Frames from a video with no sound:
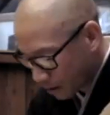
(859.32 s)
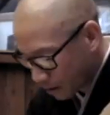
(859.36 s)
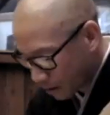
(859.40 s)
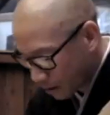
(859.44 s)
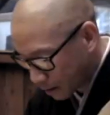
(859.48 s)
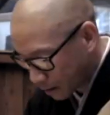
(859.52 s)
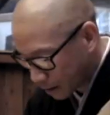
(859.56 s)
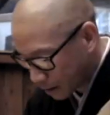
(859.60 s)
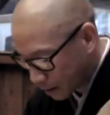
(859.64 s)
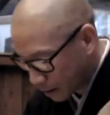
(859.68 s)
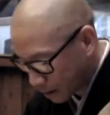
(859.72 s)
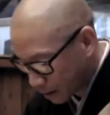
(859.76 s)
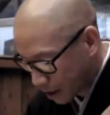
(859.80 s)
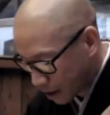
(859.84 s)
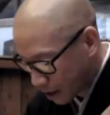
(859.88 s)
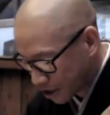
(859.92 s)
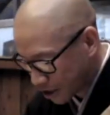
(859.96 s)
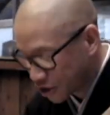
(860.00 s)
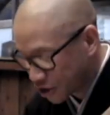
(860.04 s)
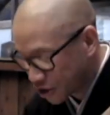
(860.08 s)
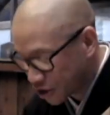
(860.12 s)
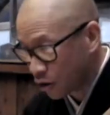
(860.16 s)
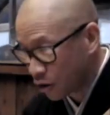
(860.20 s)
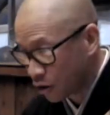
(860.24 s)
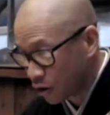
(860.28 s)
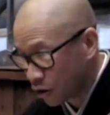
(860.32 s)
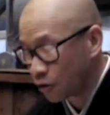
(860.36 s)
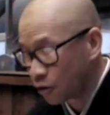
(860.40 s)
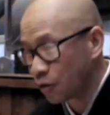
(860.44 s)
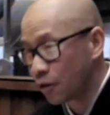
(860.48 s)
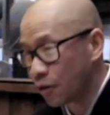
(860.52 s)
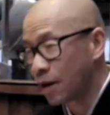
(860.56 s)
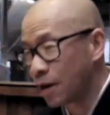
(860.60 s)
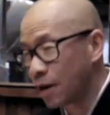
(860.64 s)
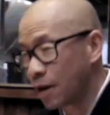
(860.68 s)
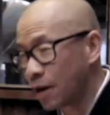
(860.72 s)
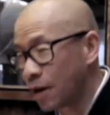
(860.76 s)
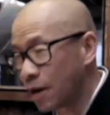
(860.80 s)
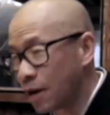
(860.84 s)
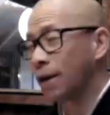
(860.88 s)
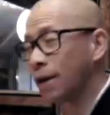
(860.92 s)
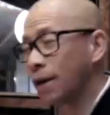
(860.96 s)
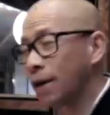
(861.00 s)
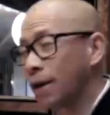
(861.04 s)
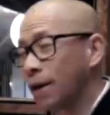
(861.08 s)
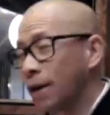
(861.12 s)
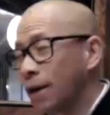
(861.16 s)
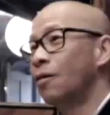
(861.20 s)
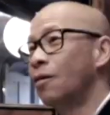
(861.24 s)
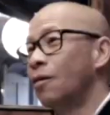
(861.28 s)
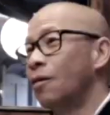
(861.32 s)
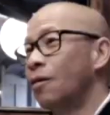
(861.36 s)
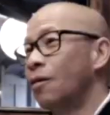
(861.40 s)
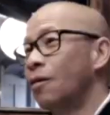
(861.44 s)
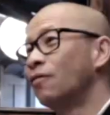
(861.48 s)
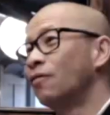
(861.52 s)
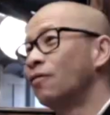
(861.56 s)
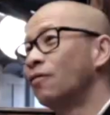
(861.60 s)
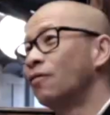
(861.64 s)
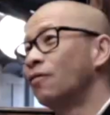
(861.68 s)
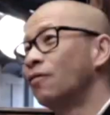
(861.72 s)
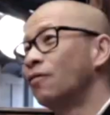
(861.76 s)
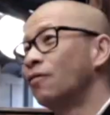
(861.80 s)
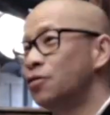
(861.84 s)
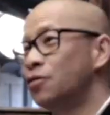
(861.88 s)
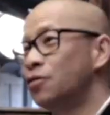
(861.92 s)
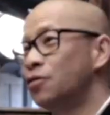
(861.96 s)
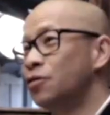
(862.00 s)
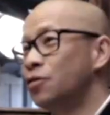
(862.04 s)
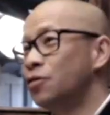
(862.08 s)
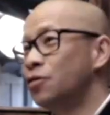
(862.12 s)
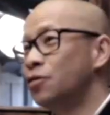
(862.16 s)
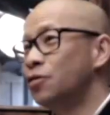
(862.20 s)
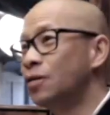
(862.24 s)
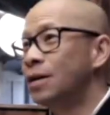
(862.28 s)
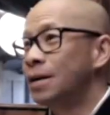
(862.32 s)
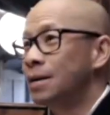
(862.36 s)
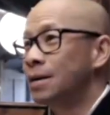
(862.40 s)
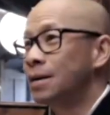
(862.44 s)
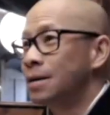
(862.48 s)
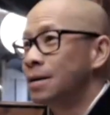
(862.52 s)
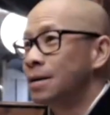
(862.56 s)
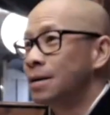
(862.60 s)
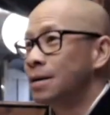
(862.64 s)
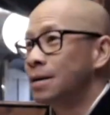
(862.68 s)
the Hashinoku then went over to